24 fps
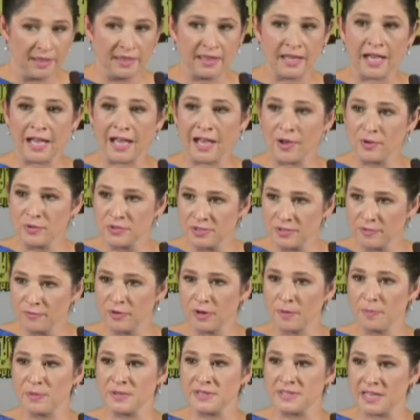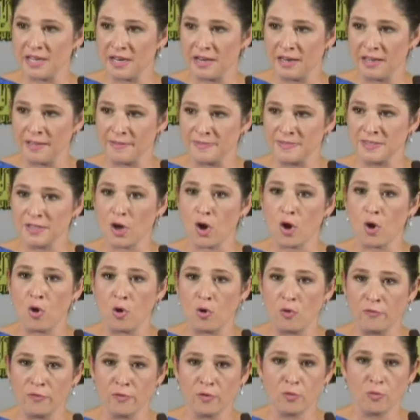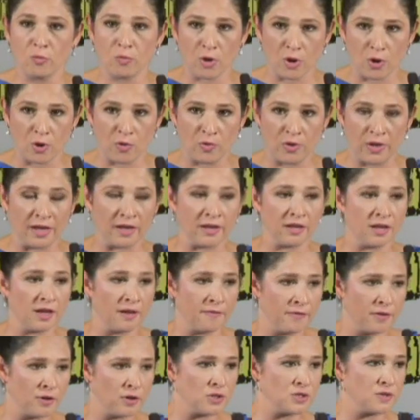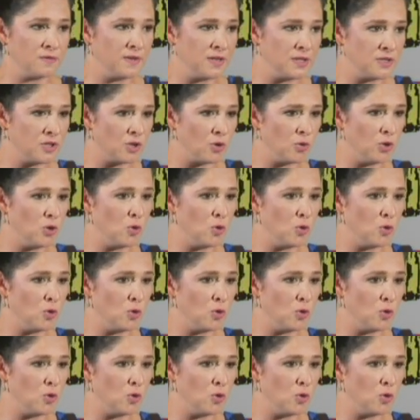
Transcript: the House of Representatives overrode a governor's veto